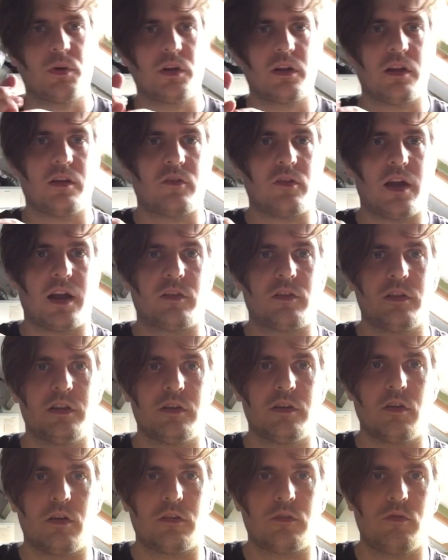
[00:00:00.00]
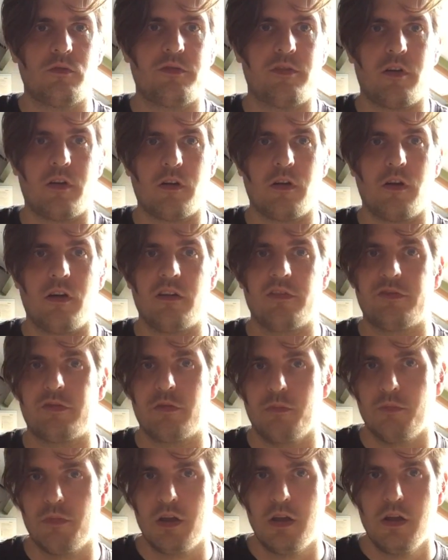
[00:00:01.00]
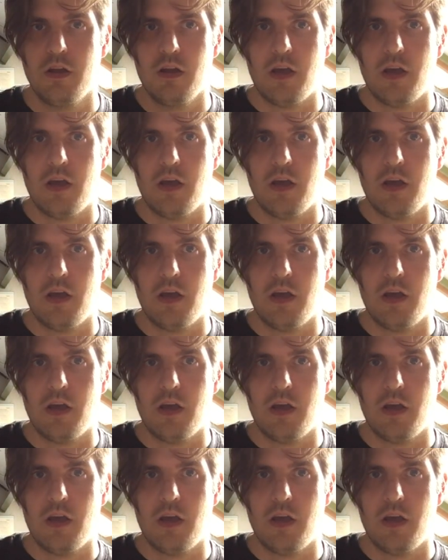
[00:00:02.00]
but it's actually not too far off from